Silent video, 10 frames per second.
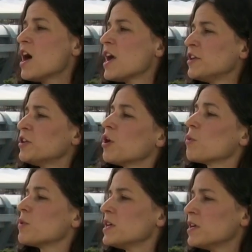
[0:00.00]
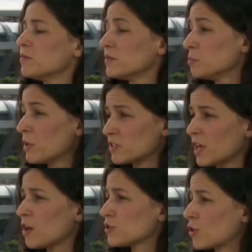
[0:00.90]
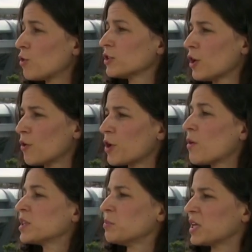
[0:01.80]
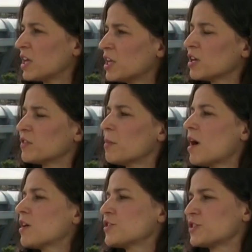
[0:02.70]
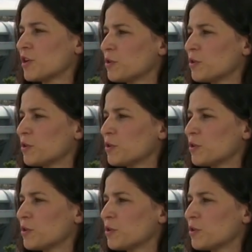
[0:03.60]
And Marcelo scored an own goal at the beginning of the match, so